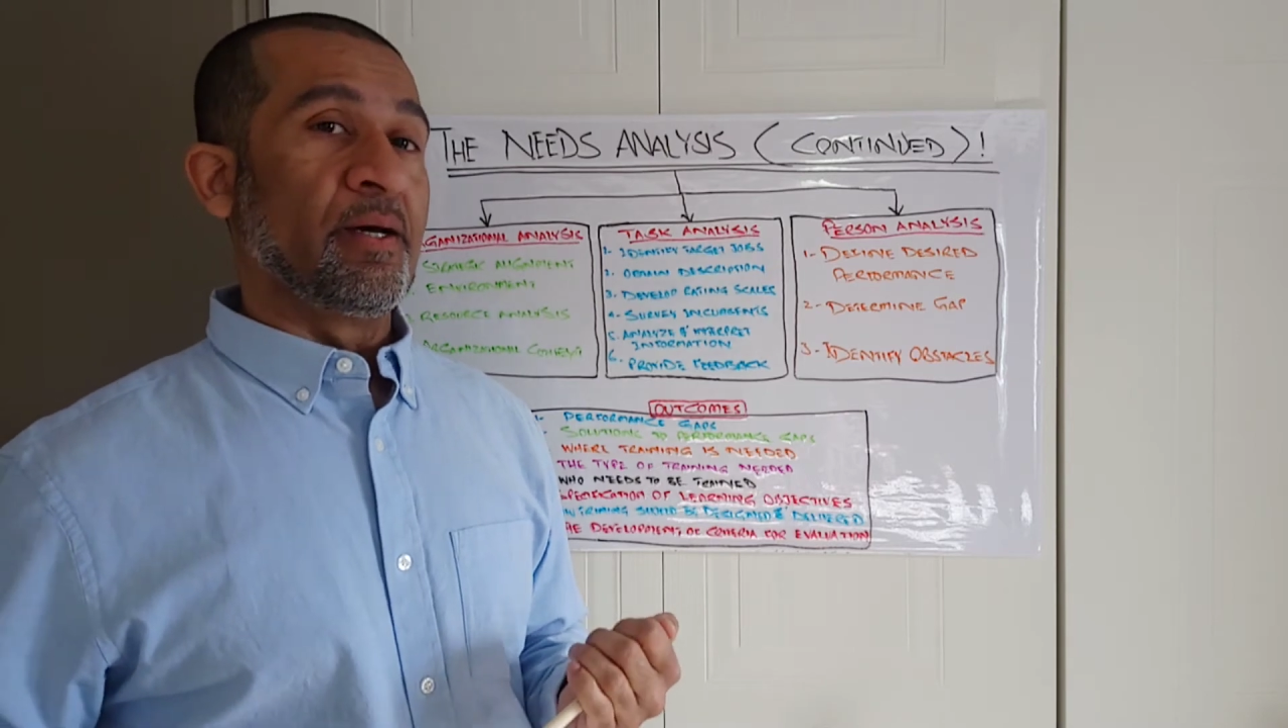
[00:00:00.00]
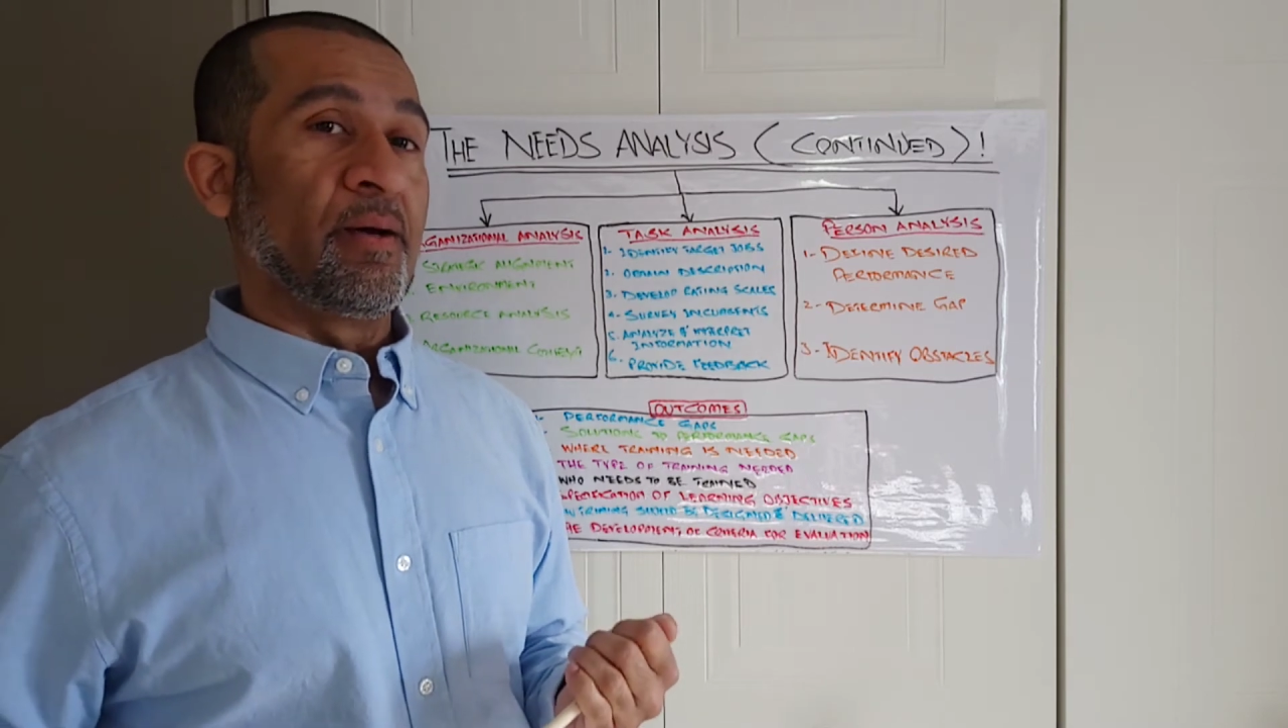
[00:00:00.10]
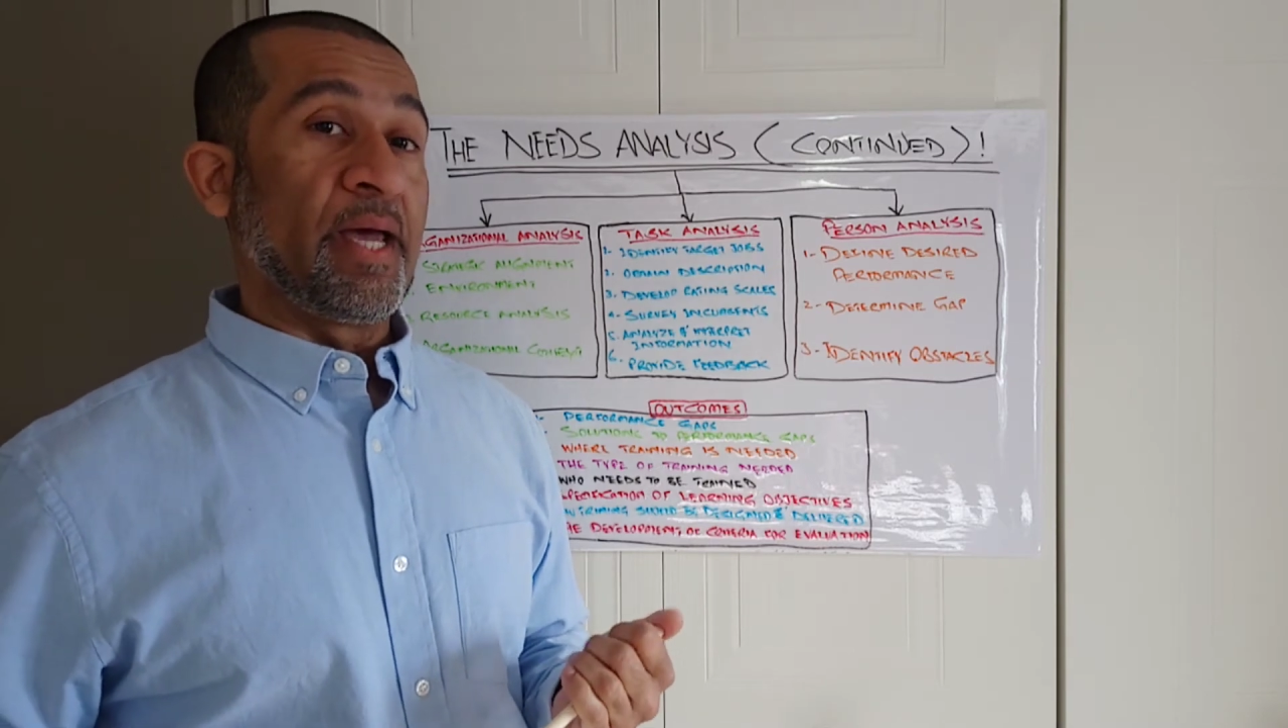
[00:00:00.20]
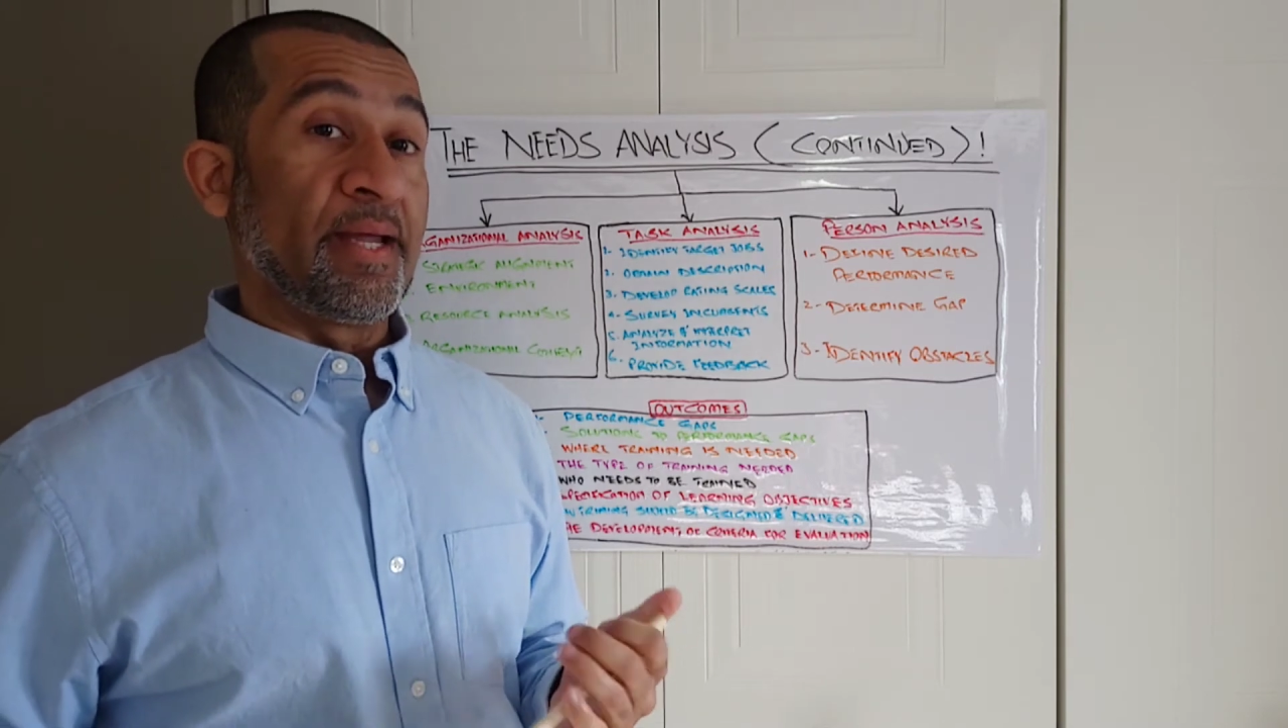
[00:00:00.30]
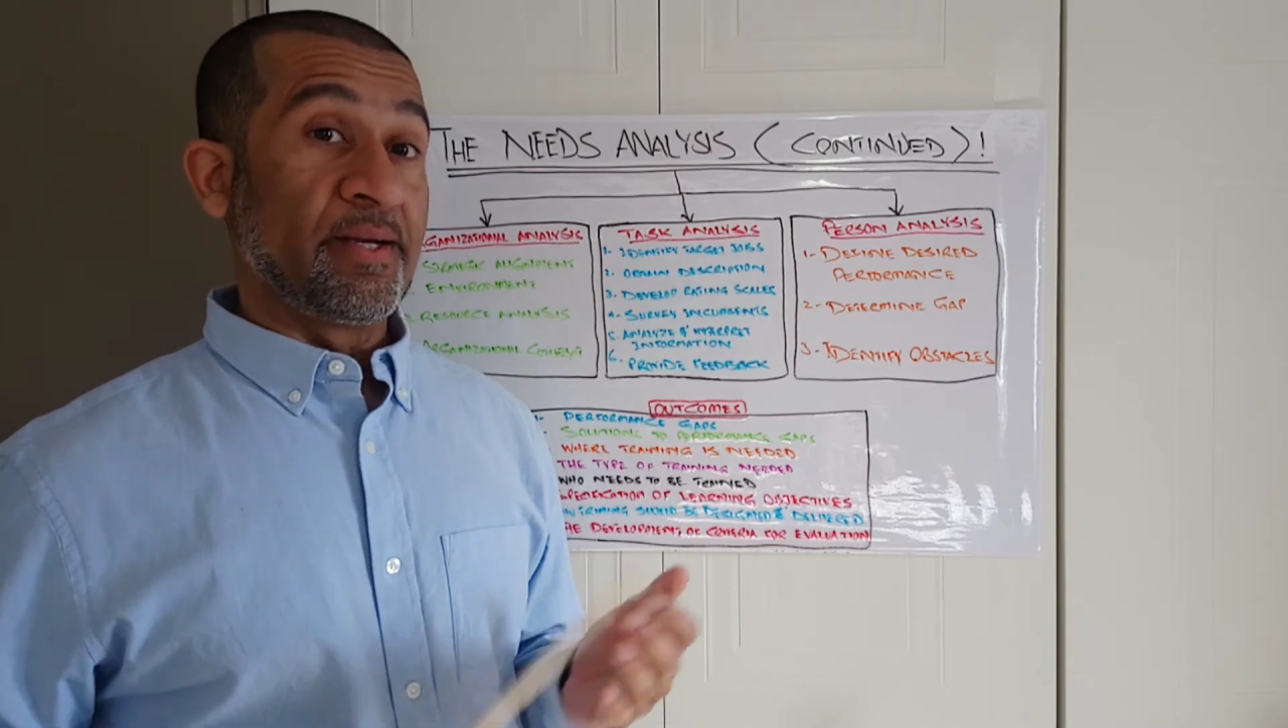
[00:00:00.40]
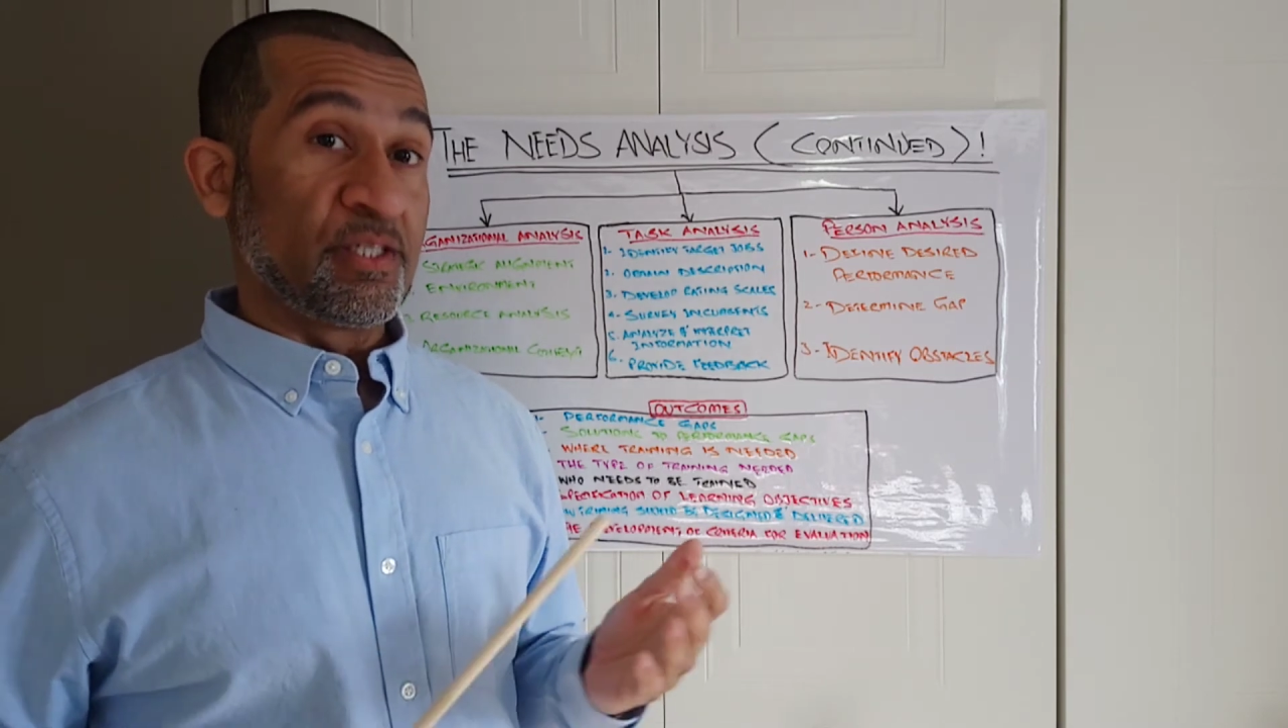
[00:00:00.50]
and its